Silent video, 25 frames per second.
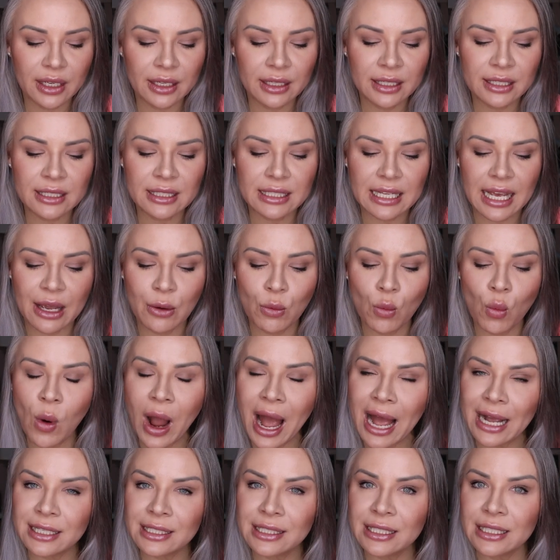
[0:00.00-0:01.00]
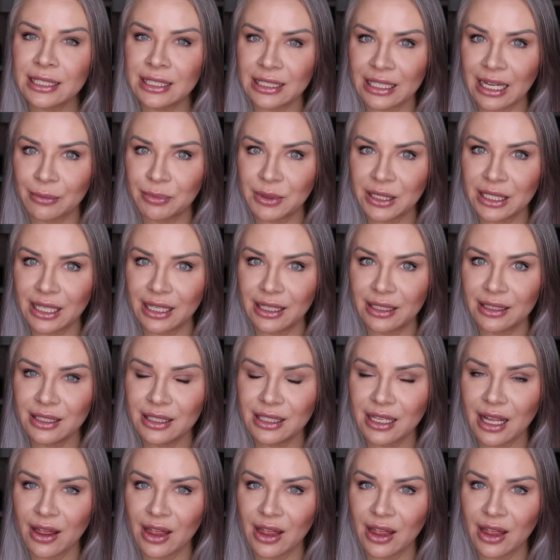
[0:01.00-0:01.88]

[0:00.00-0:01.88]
it is a waxy substance